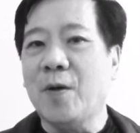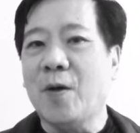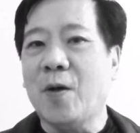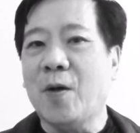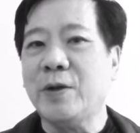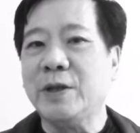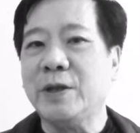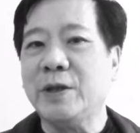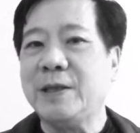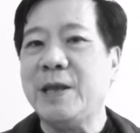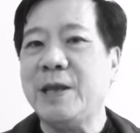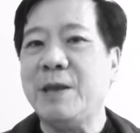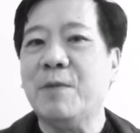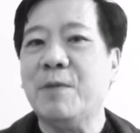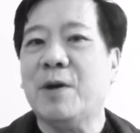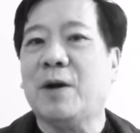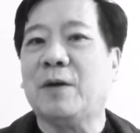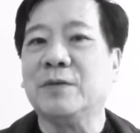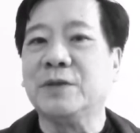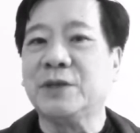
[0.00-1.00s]
on the
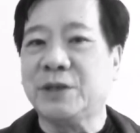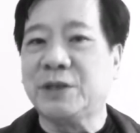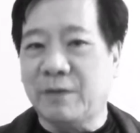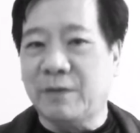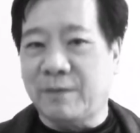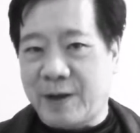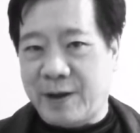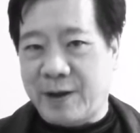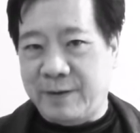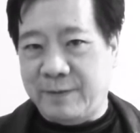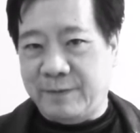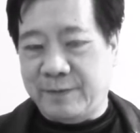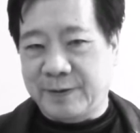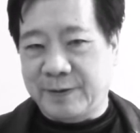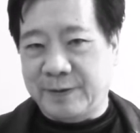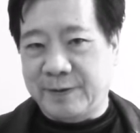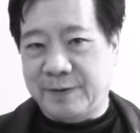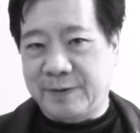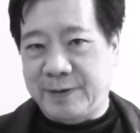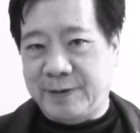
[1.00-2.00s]
theme of
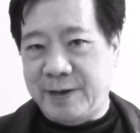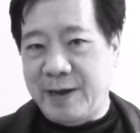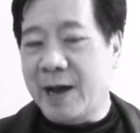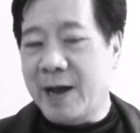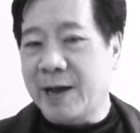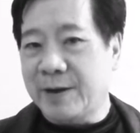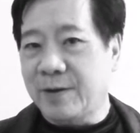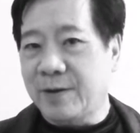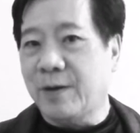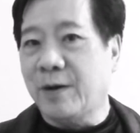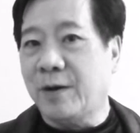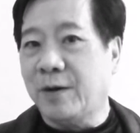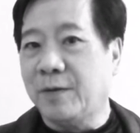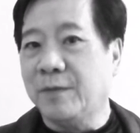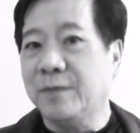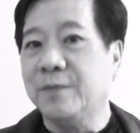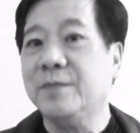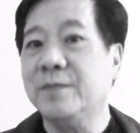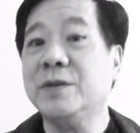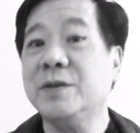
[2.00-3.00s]
survival, the art
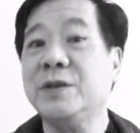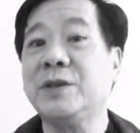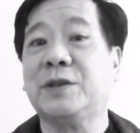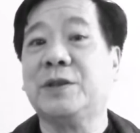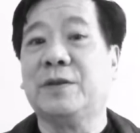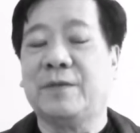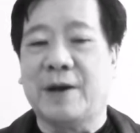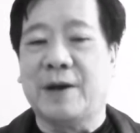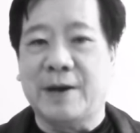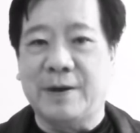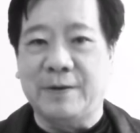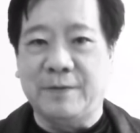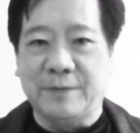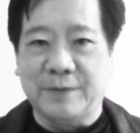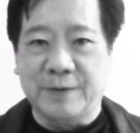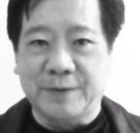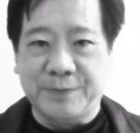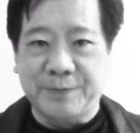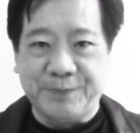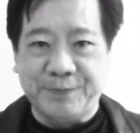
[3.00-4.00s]
of
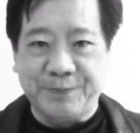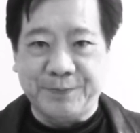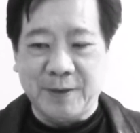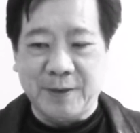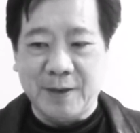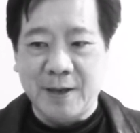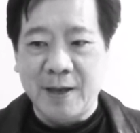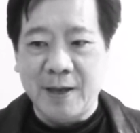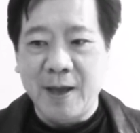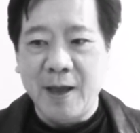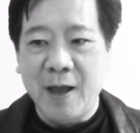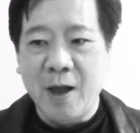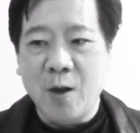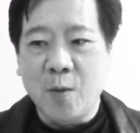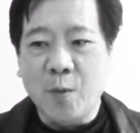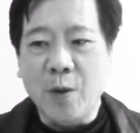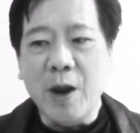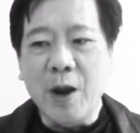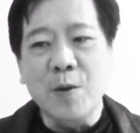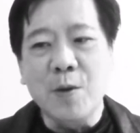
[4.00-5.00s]
survival.
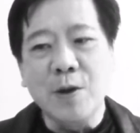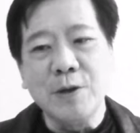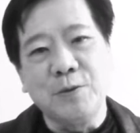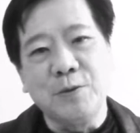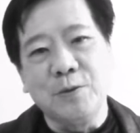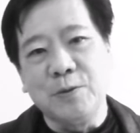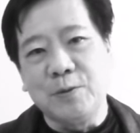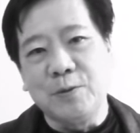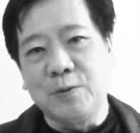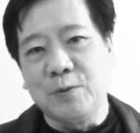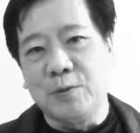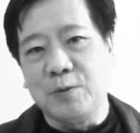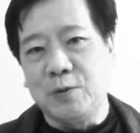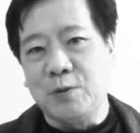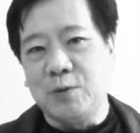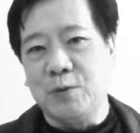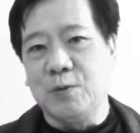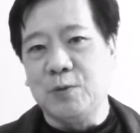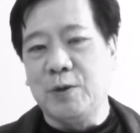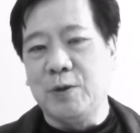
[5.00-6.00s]
What I want to
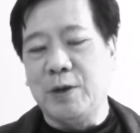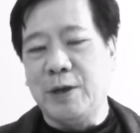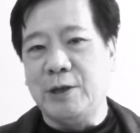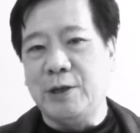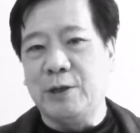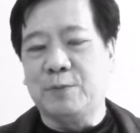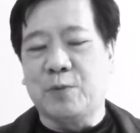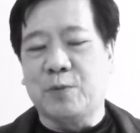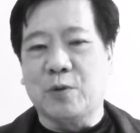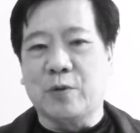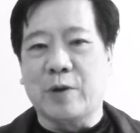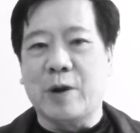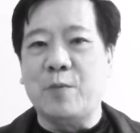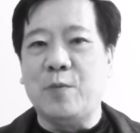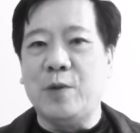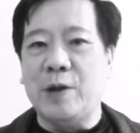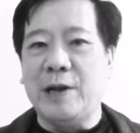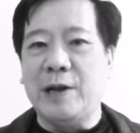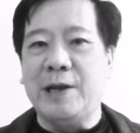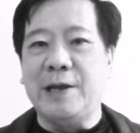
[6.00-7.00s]
do in this program
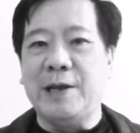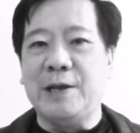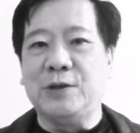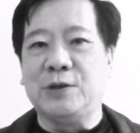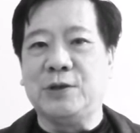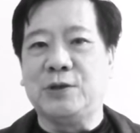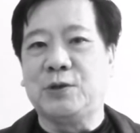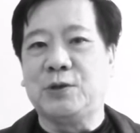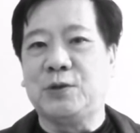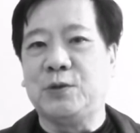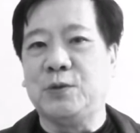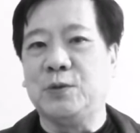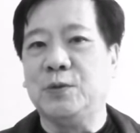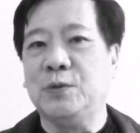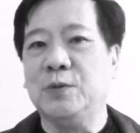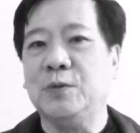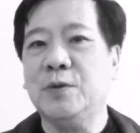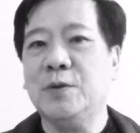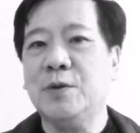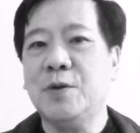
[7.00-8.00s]
really is
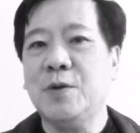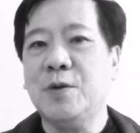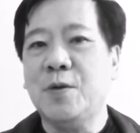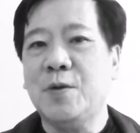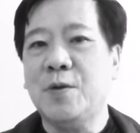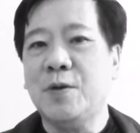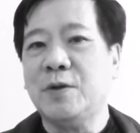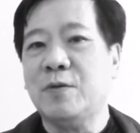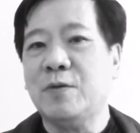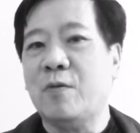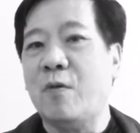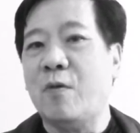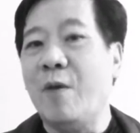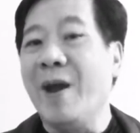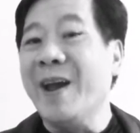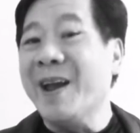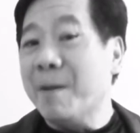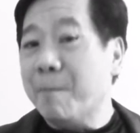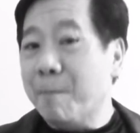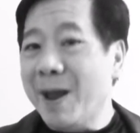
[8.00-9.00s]
to
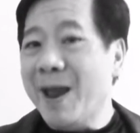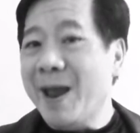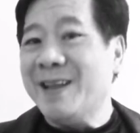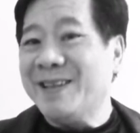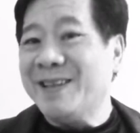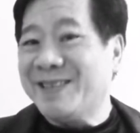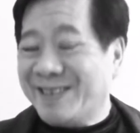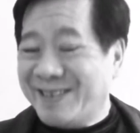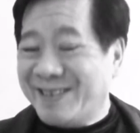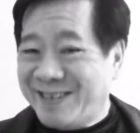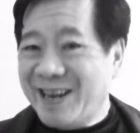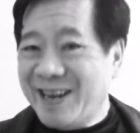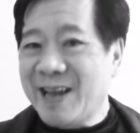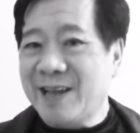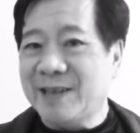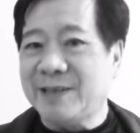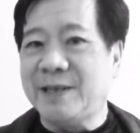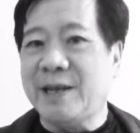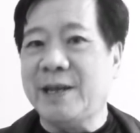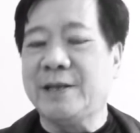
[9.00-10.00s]
recommend and
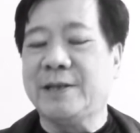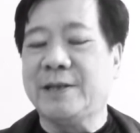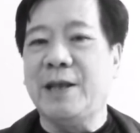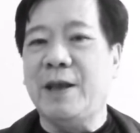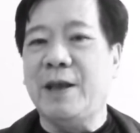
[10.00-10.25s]
suggest that